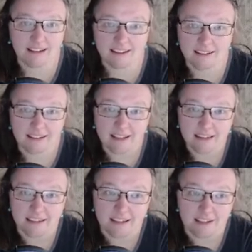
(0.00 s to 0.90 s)

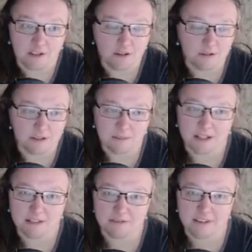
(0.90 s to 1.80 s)
Nothing. You don't get
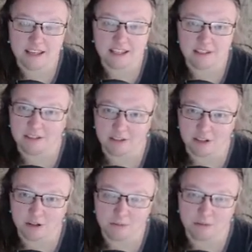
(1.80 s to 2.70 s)
money for that. You get
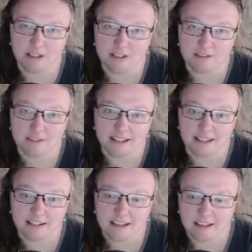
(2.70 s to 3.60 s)
no applause for that.
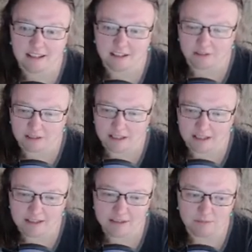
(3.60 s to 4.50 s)
You know, a lot of
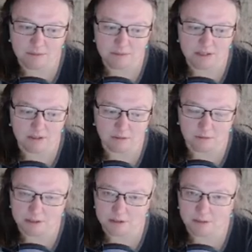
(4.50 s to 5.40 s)
these women who are
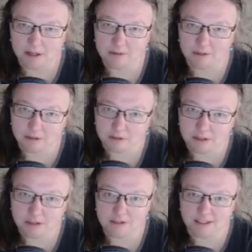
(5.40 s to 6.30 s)
running around with no
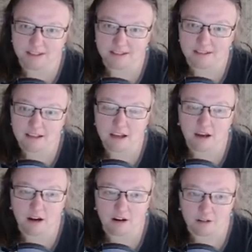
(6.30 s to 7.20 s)
clothes on
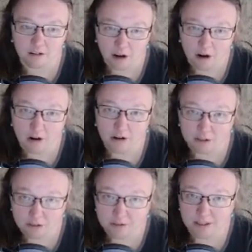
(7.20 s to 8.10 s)
are are
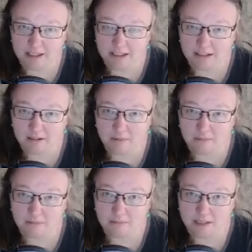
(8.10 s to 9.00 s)
doing it
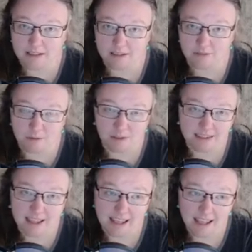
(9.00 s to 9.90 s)
because, one,
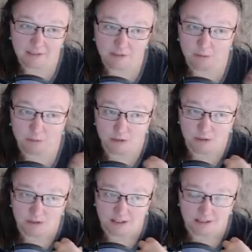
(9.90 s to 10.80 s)
they have no
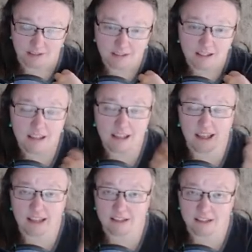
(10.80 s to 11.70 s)
personal honor,
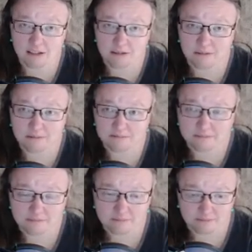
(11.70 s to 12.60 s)
and two,
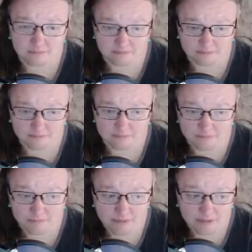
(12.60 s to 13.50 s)

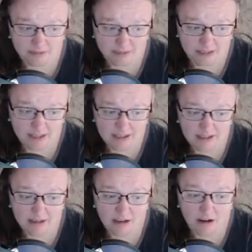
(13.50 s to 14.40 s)

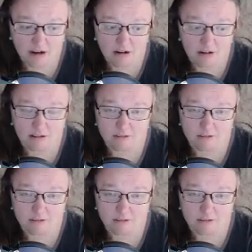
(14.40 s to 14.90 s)
they are